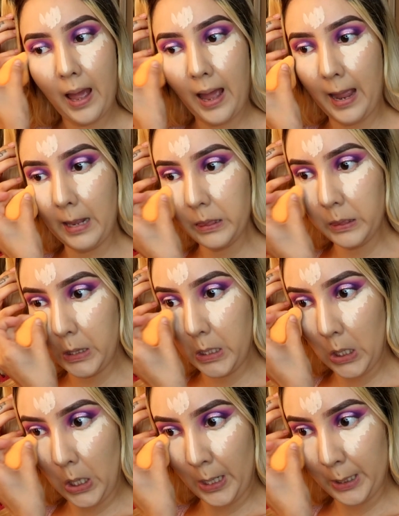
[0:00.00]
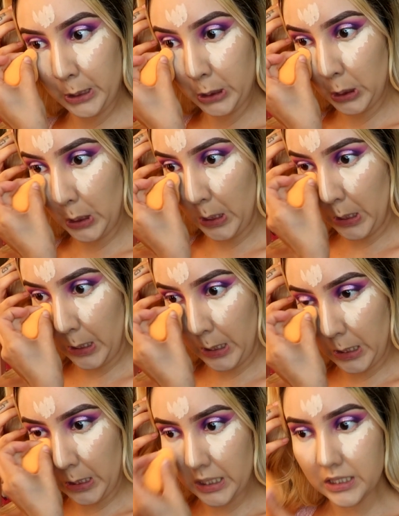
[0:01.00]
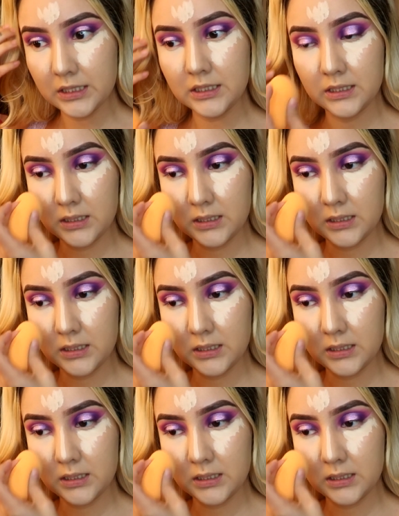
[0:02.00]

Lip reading: I think honestly it is.